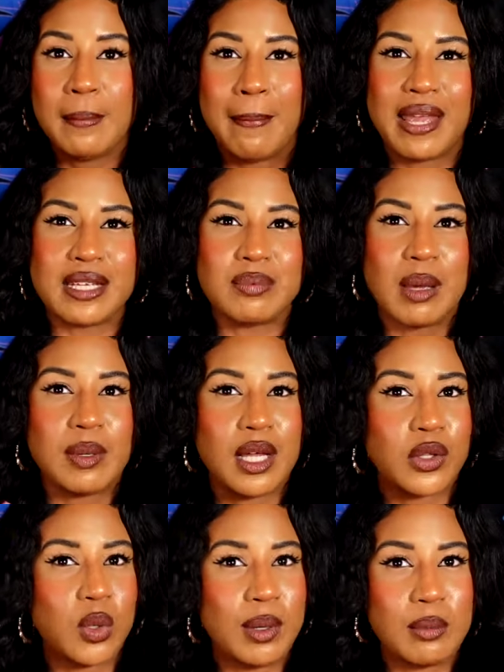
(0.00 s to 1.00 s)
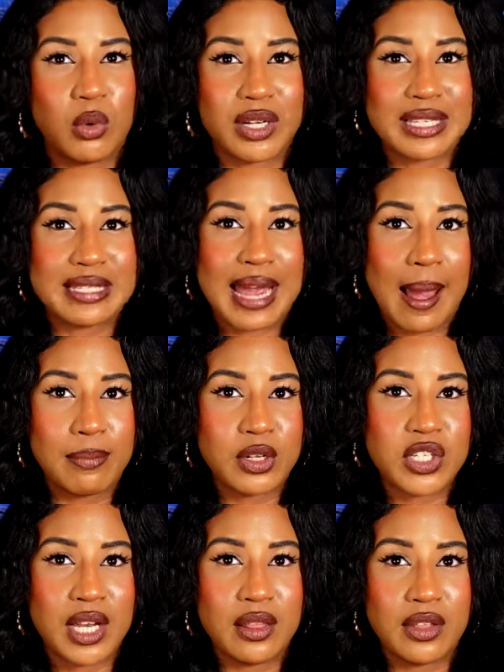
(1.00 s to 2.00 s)
is maybe a little bit more
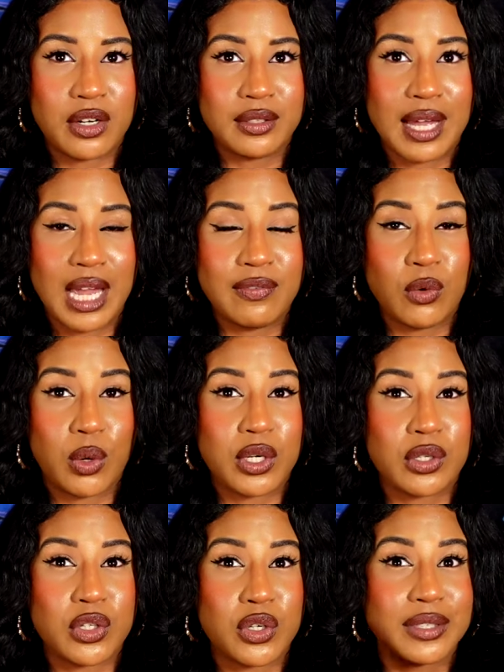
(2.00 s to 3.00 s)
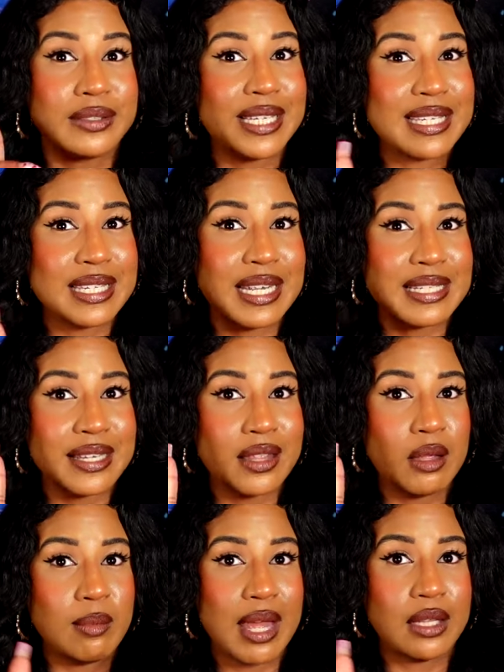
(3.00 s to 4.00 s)
established in their life, or you're listening to
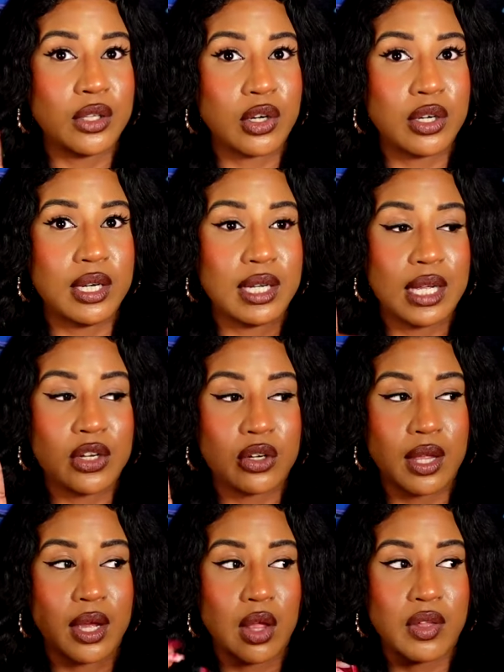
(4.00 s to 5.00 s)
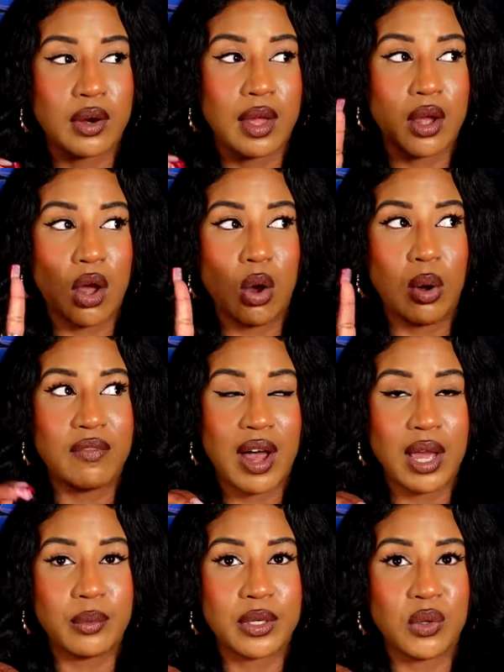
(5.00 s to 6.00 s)
them and learning, and you're like, they're like, oh, if
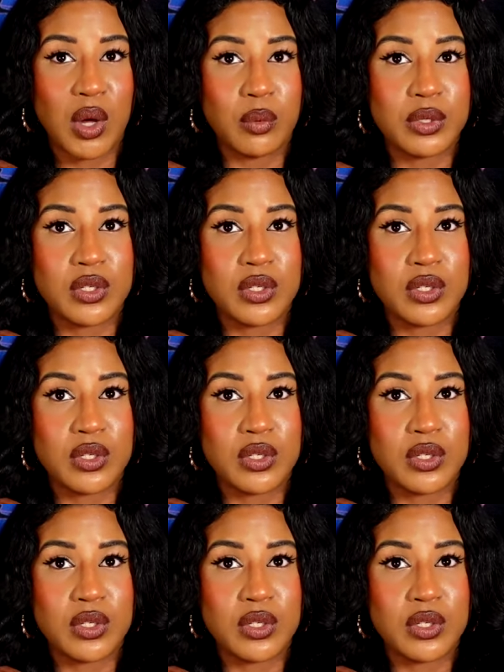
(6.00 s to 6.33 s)
I were you, I would